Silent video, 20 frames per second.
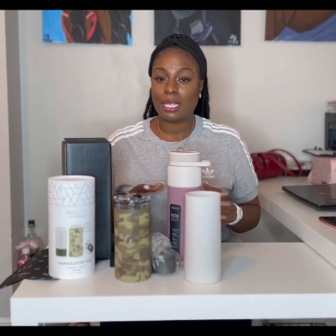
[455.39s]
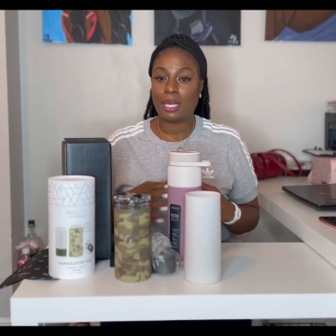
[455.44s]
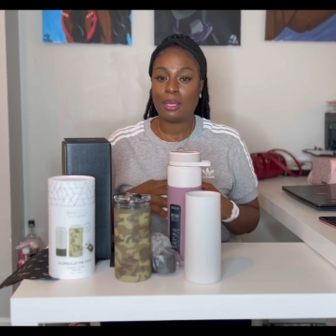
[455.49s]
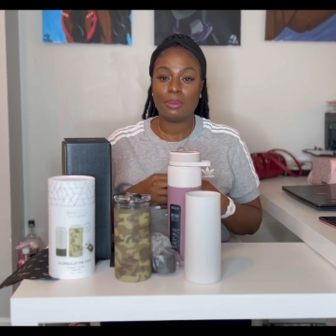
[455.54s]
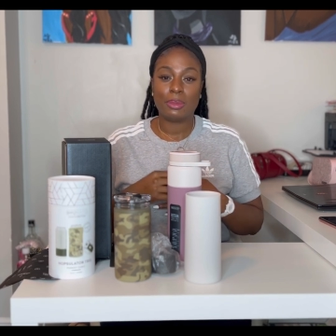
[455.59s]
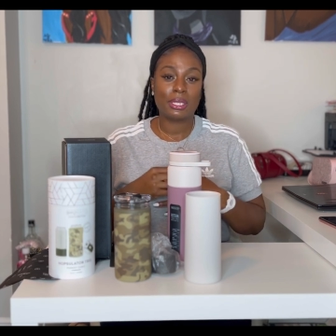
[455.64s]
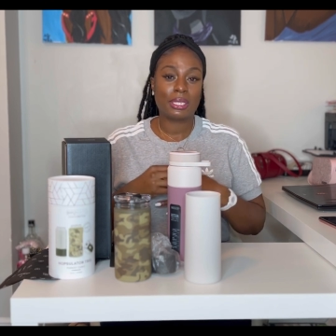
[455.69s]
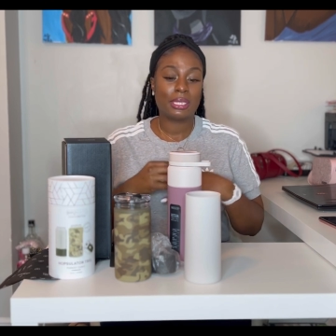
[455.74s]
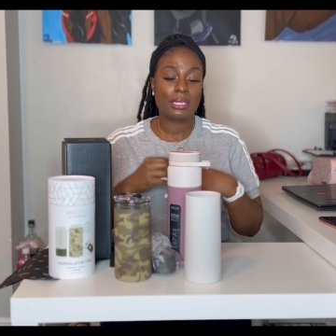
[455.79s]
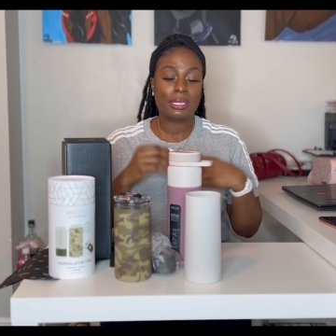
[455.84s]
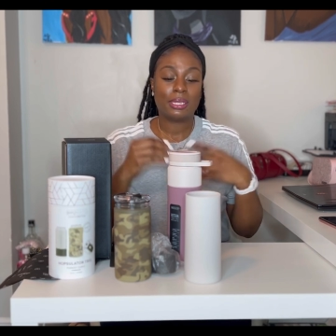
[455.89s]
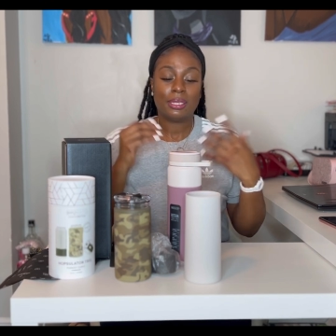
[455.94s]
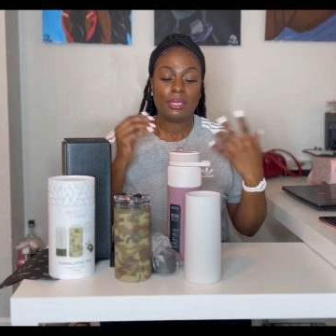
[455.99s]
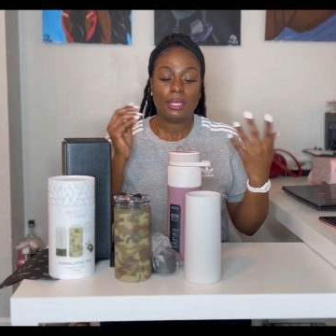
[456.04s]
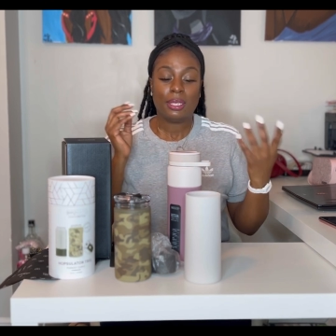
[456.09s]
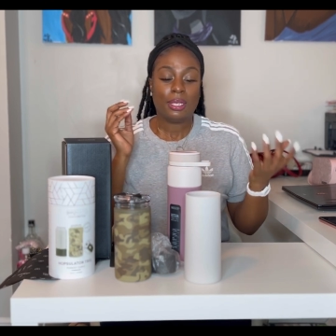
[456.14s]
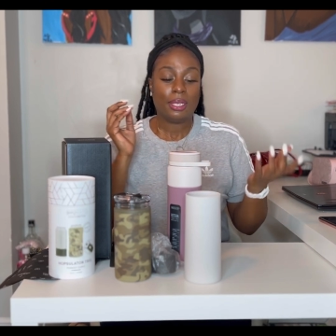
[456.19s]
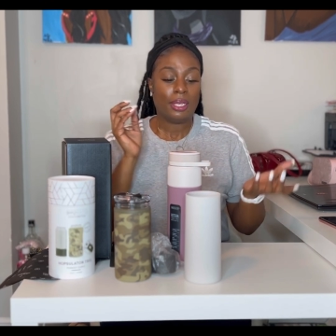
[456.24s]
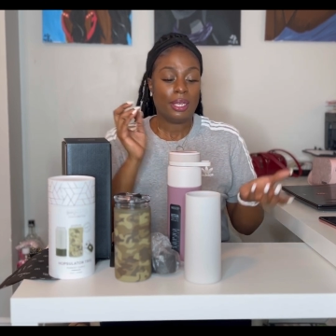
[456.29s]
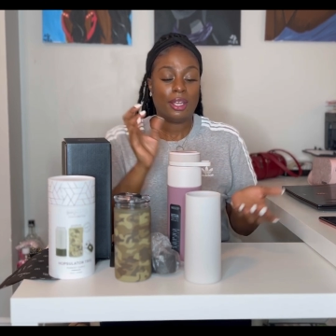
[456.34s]
I'm just
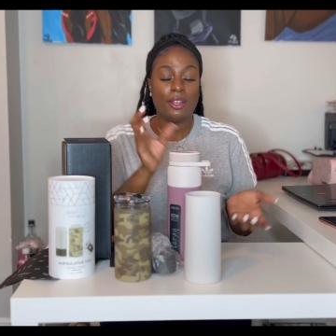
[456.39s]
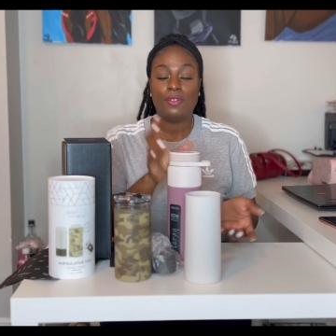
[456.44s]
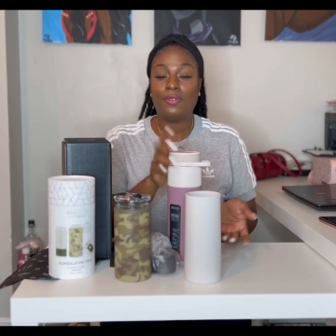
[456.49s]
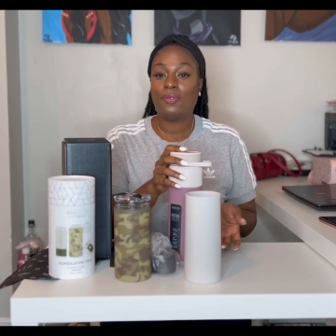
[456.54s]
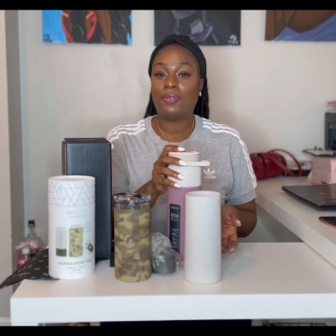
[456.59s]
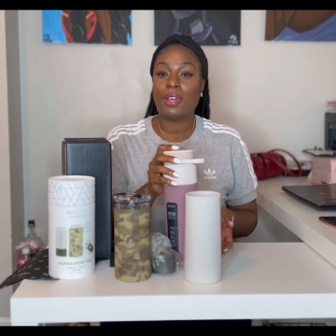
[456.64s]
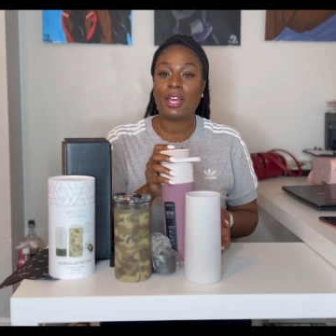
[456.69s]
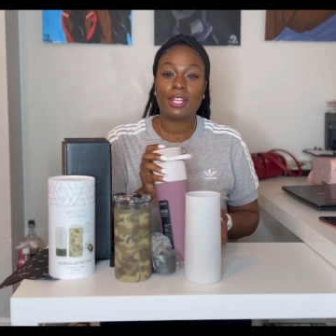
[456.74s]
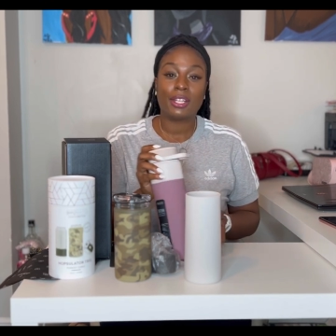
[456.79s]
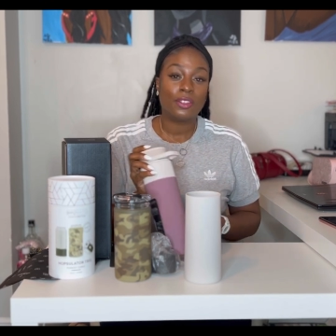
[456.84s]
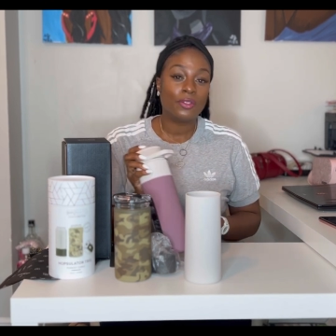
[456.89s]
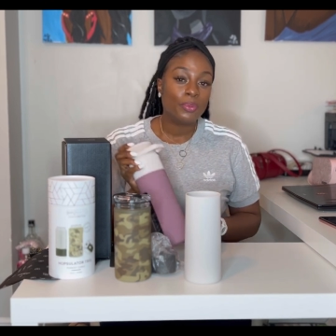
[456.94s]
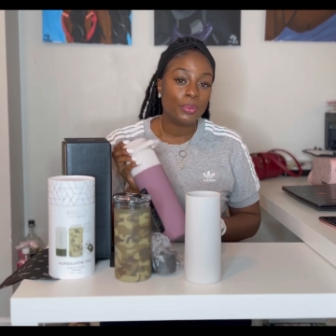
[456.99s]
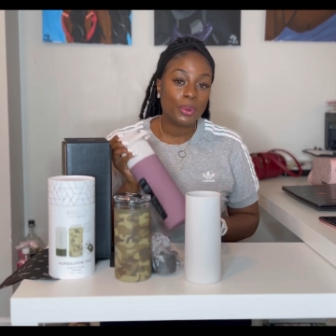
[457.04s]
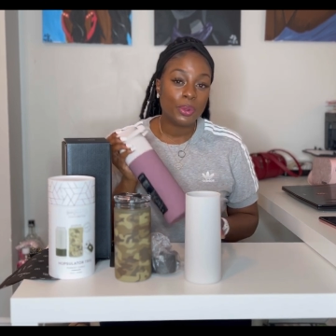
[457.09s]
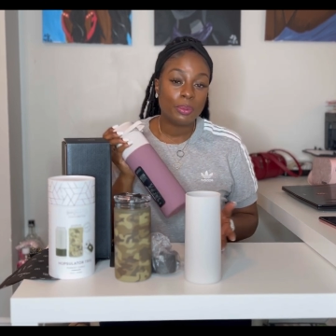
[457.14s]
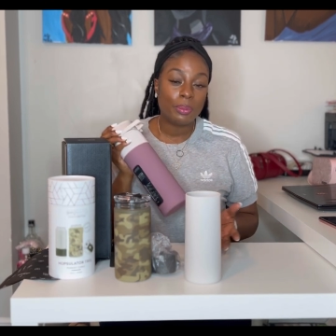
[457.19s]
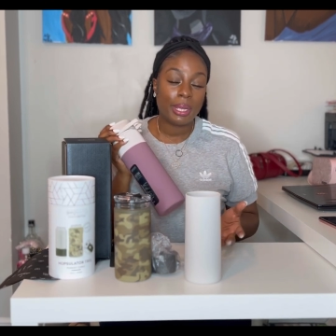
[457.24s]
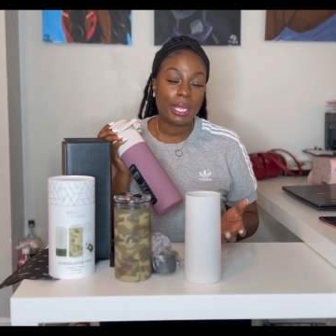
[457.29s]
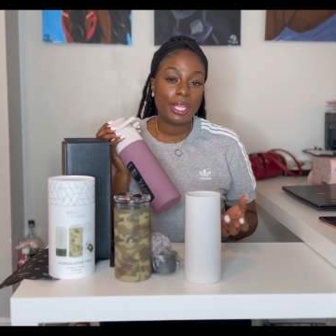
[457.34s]
a fan of
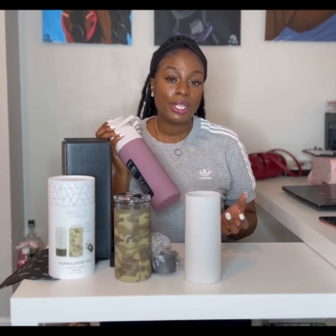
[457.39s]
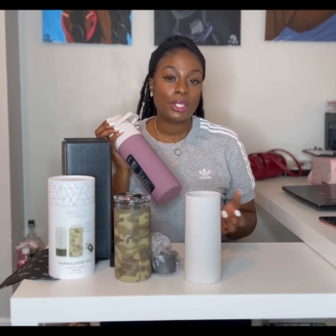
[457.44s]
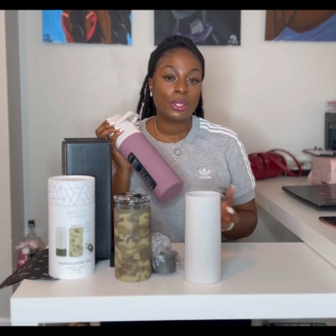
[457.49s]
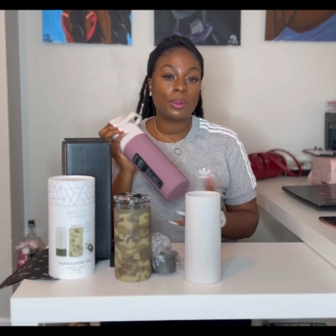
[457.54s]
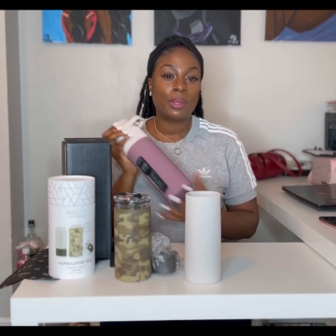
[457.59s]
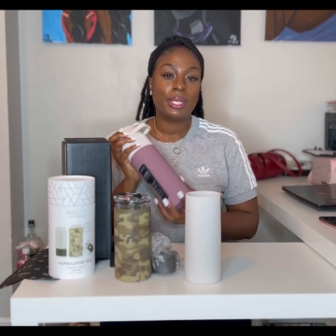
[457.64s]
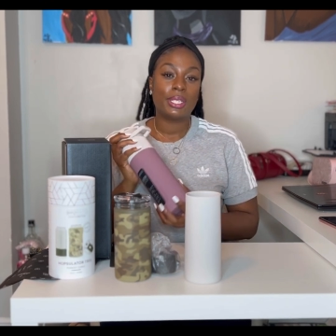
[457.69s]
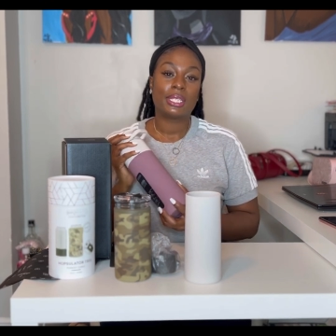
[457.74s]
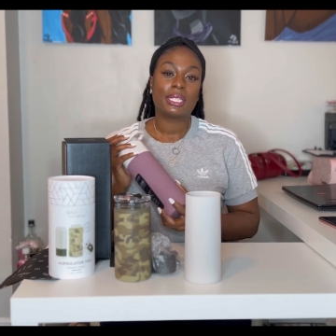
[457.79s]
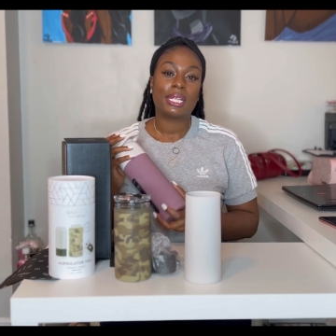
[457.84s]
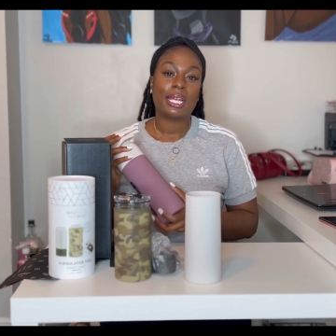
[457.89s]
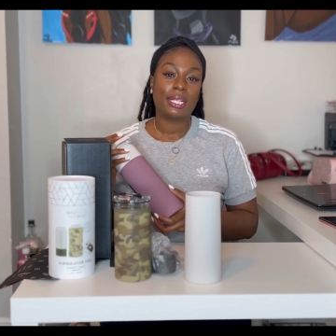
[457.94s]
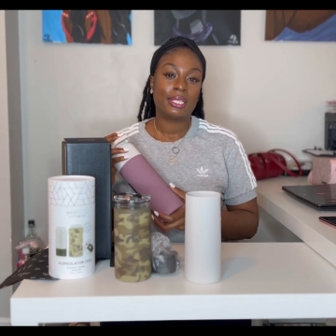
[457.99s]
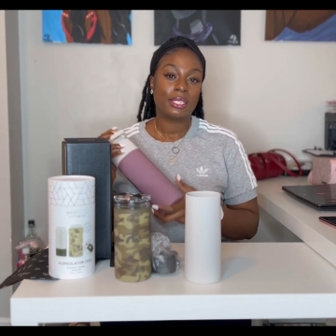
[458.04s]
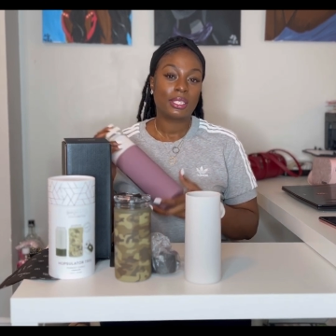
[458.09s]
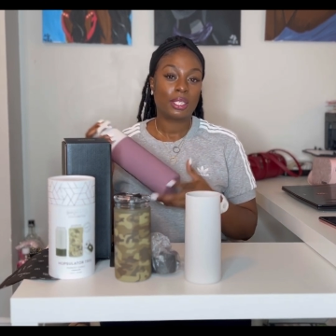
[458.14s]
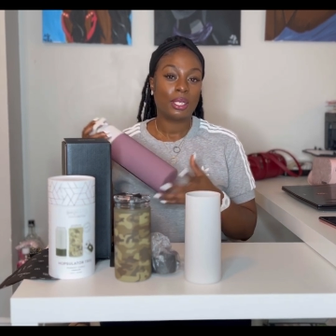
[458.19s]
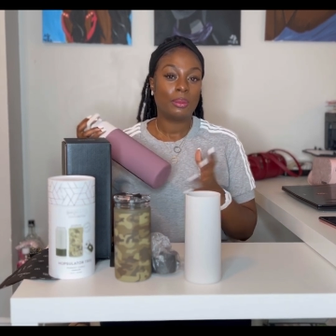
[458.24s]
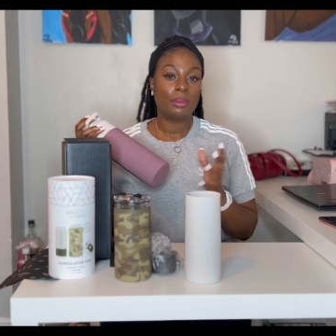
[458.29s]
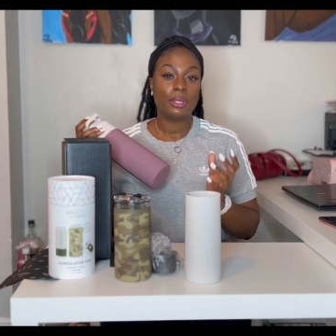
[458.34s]
BruMate, so I just had to
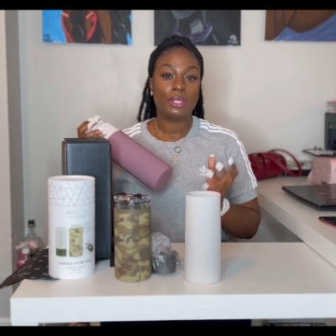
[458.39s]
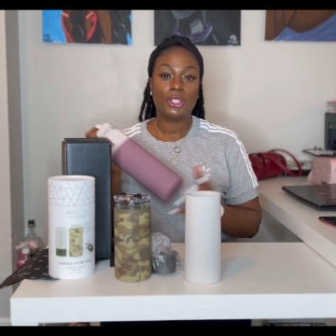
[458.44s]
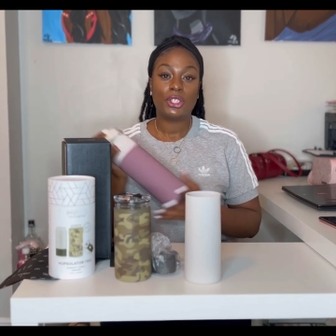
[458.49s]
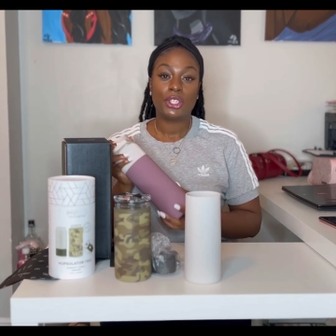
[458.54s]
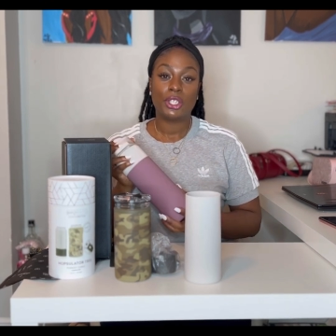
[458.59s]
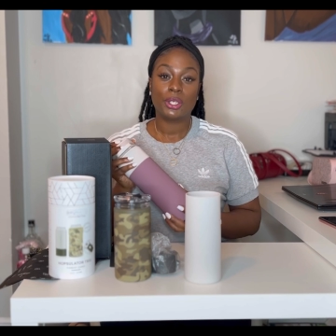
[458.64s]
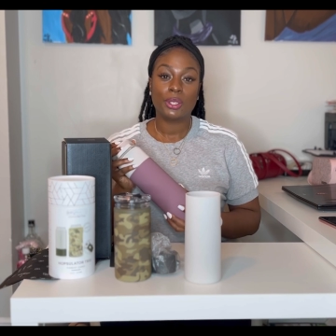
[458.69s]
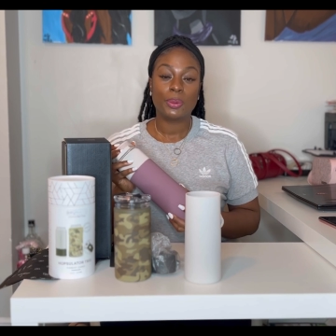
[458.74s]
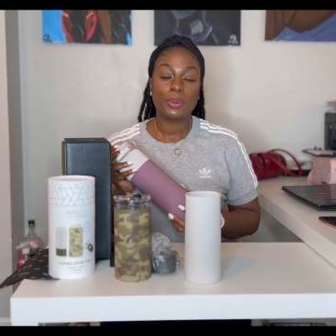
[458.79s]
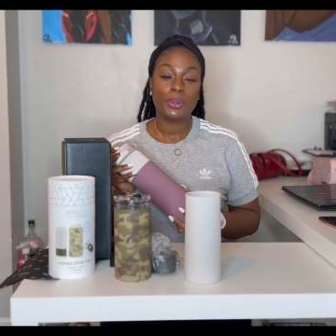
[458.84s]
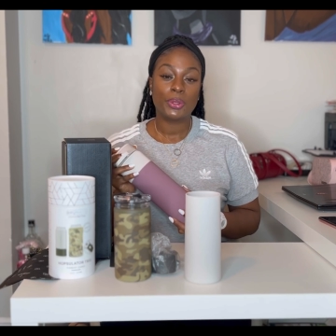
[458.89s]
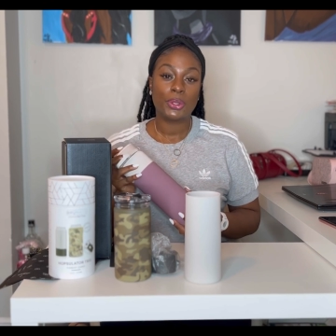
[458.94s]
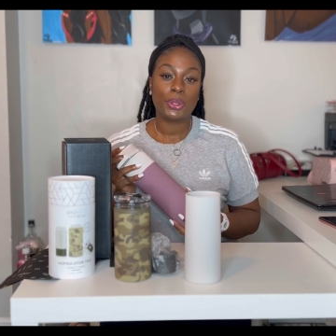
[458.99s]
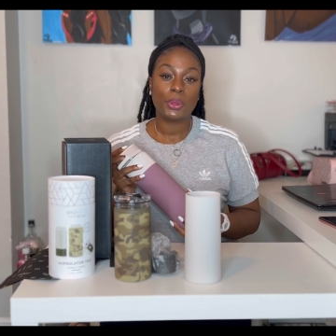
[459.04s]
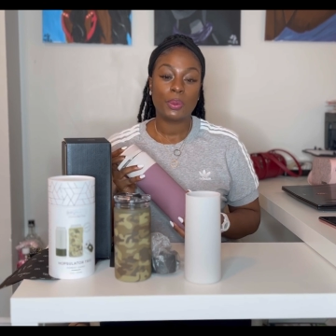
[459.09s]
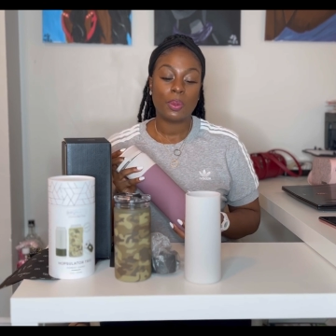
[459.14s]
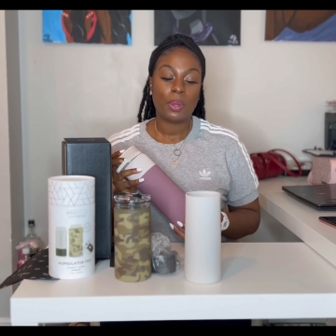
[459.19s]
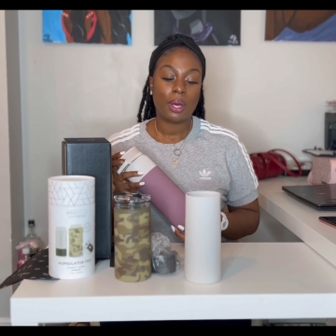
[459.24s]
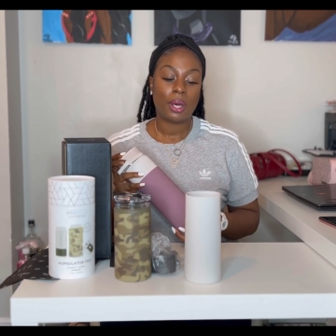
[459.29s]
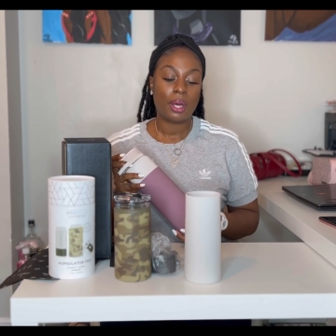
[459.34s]
come and share it with
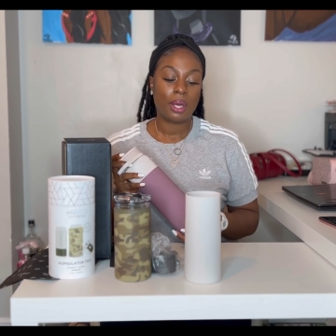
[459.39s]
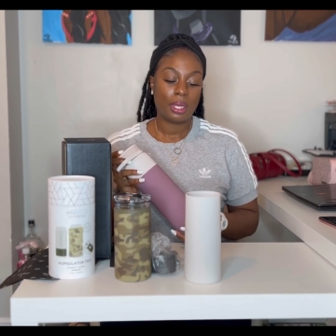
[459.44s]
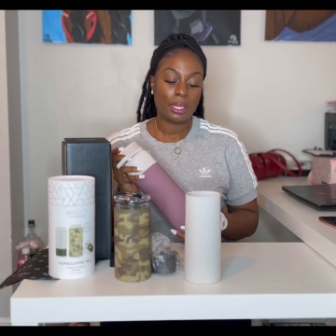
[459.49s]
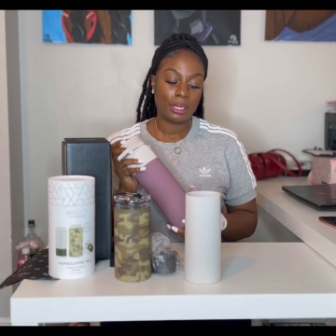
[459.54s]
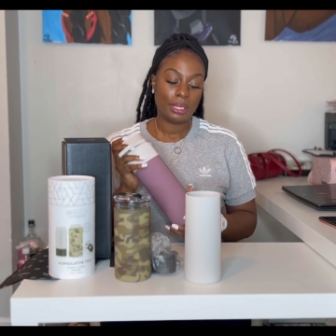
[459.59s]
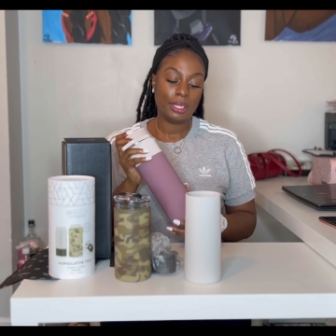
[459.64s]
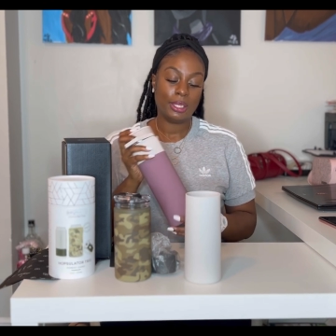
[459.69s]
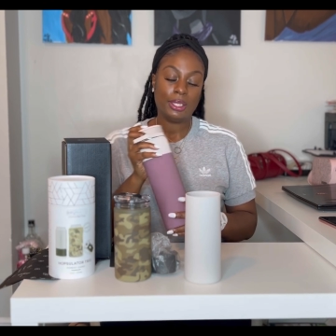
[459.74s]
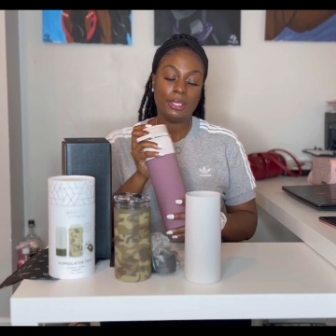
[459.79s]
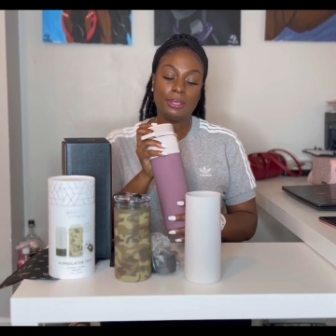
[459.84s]
you all.